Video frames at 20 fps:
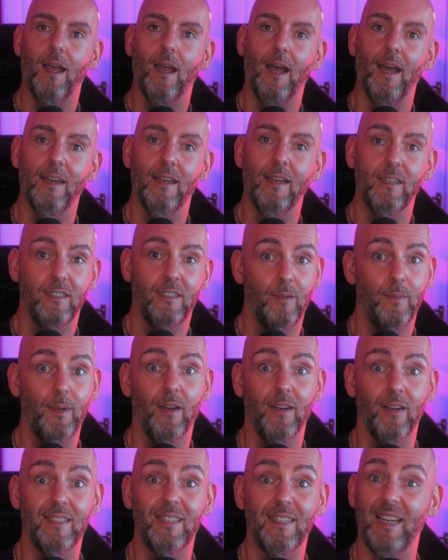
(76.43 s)
And to be
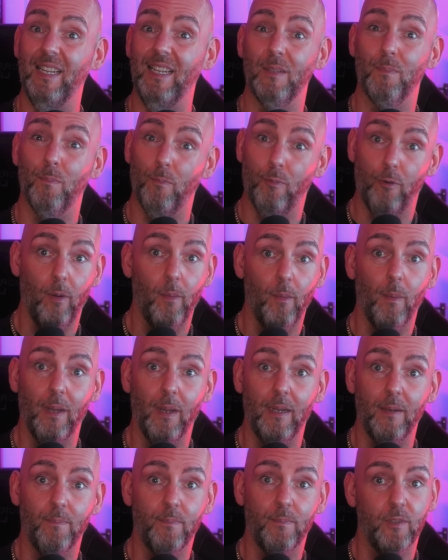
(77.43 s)
honest, it's
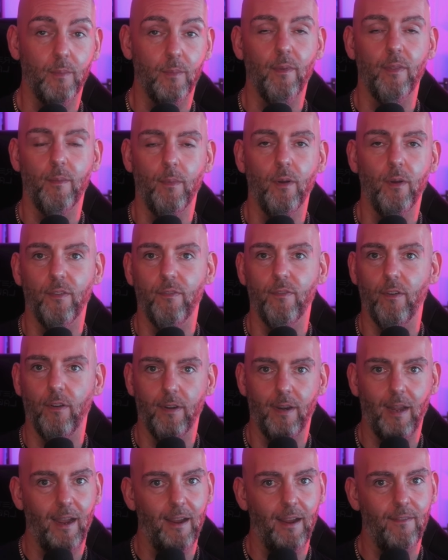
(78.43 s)
probably some of the most
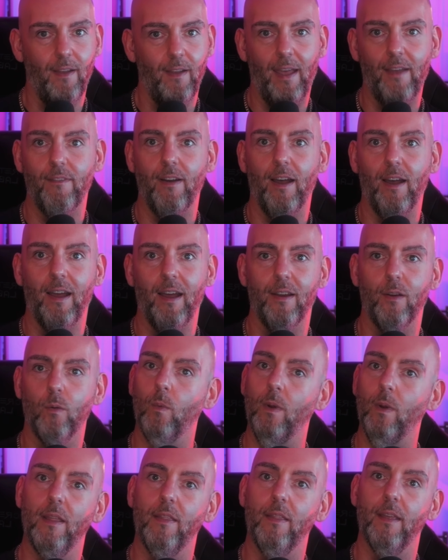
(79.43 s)
fun I've ever had
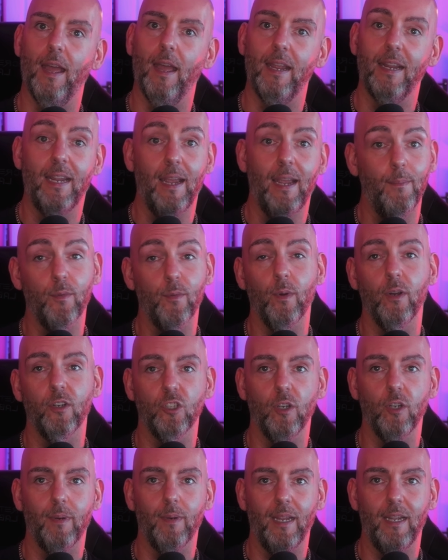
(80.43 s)
with a Games
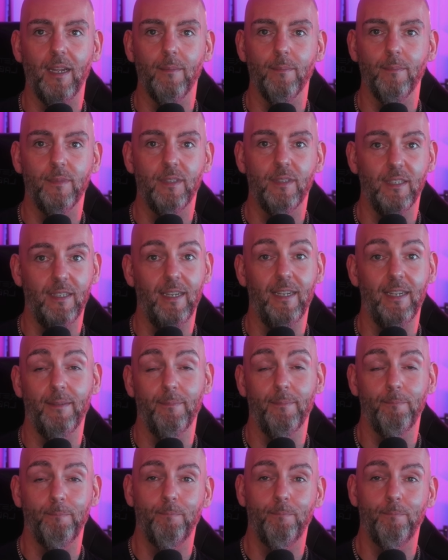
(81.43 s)
Workshop game to date.